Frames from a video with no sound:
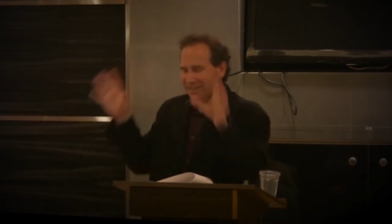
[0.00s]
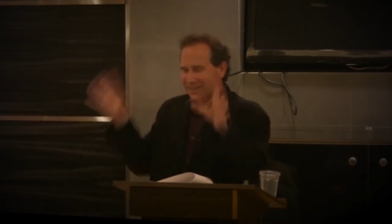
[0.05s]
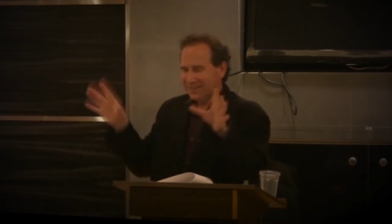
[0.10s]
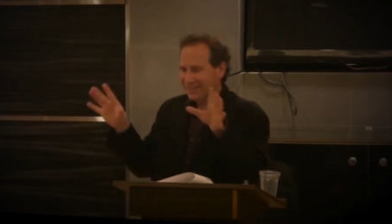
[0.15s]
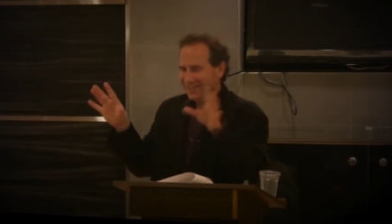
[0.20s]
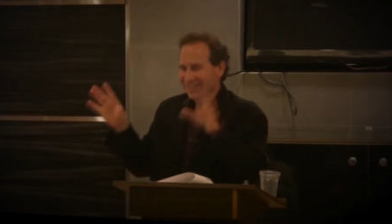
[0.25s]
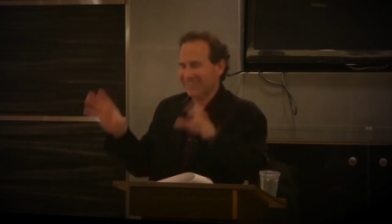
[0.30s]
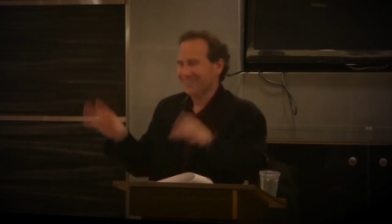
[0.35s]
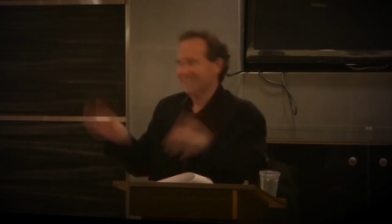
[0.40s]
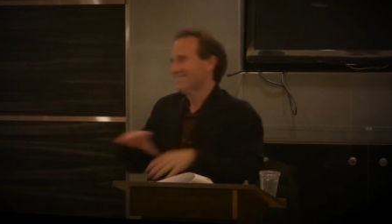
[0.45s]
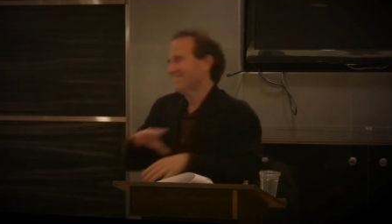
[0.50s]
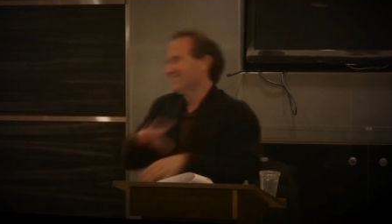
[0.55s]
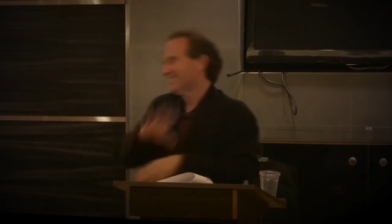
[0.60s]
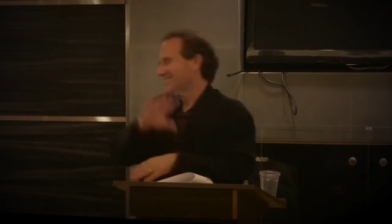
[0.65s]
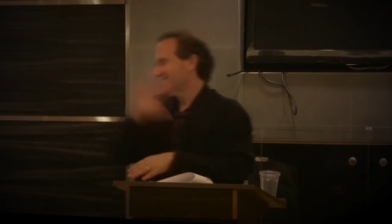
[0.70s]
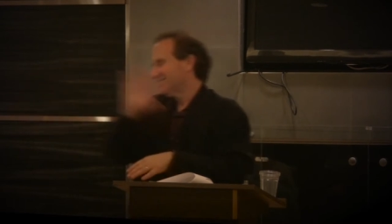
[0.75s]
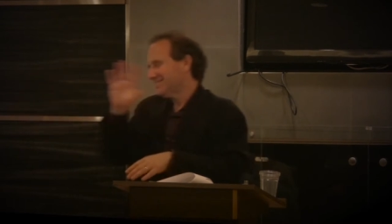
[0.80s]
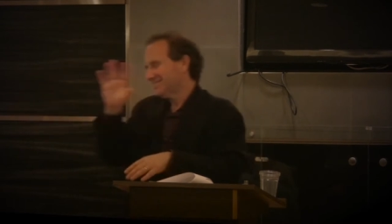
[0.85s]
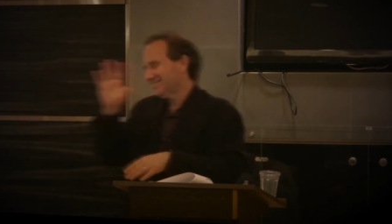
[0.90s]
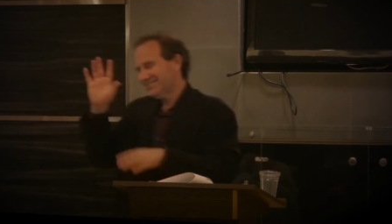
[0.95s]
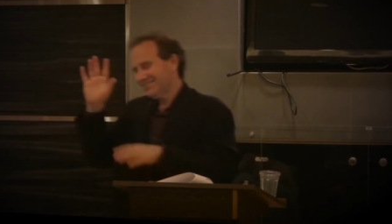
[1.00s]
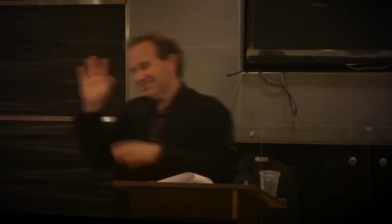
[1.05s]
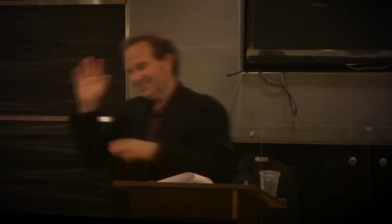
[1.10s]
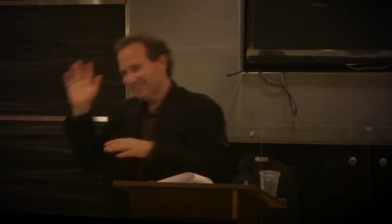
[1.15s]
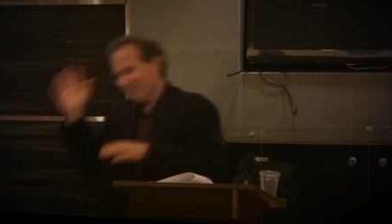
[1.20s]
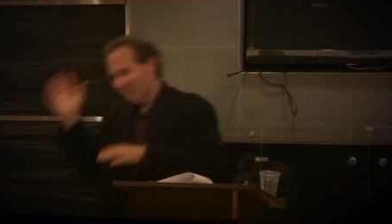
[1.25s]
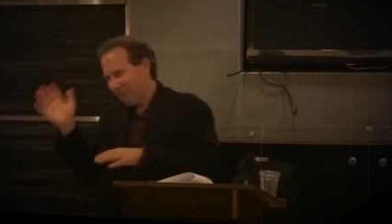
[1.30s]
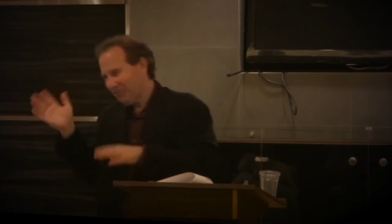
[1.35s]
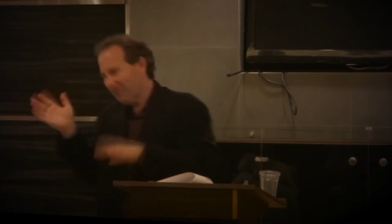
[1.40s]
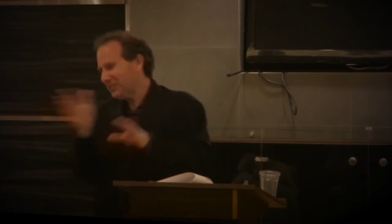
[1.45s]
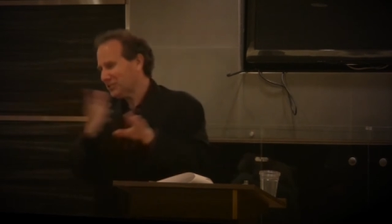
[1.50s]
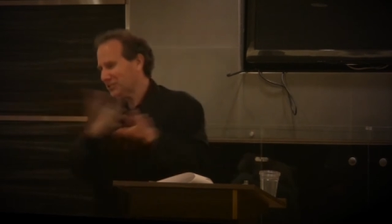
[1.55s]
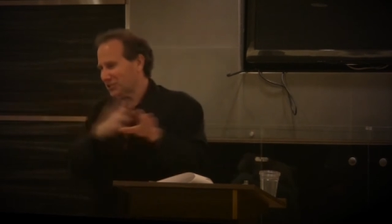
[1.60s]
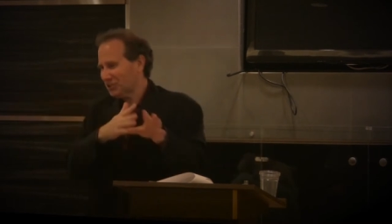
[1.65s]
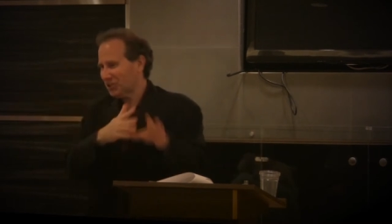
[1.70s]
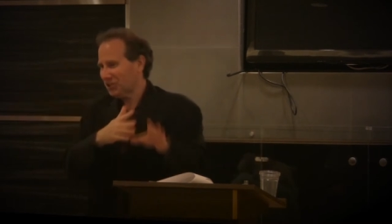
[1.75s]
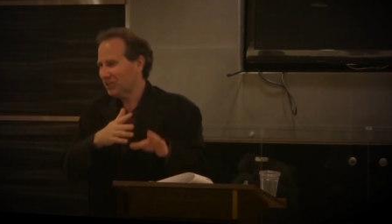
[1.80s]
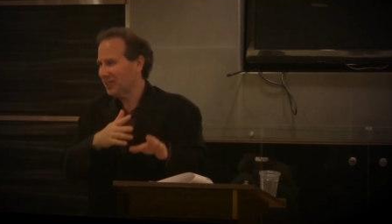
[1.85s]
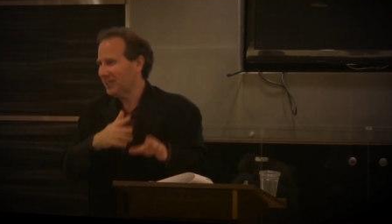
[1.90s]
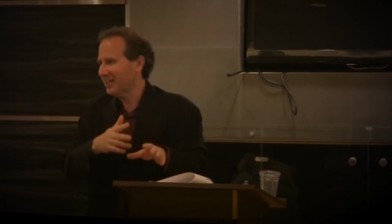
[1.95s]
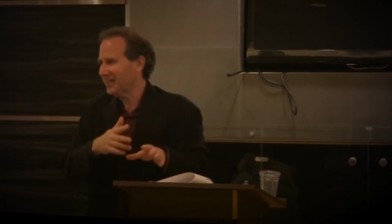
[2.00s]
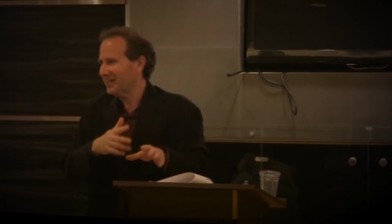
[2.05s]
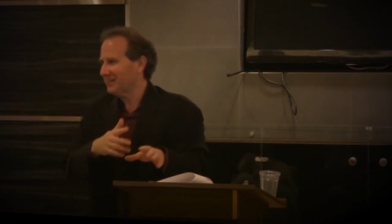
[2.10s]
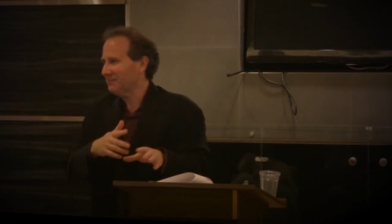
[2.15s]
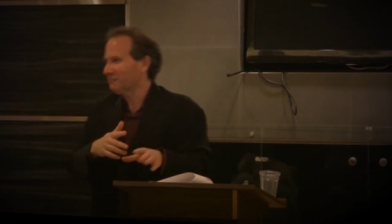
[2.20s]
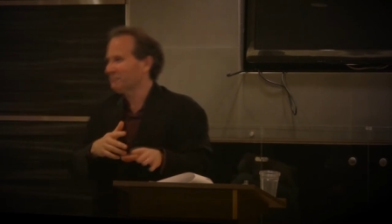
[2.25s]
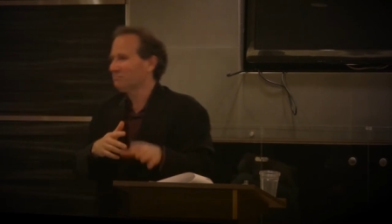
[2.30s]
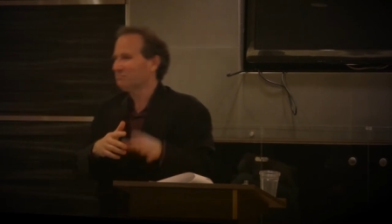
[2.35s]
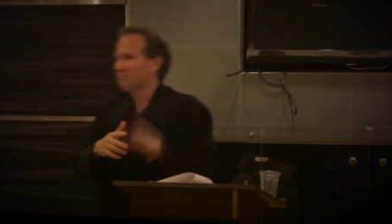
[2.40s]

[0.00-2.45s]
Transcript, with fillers: get there. Finish the thing.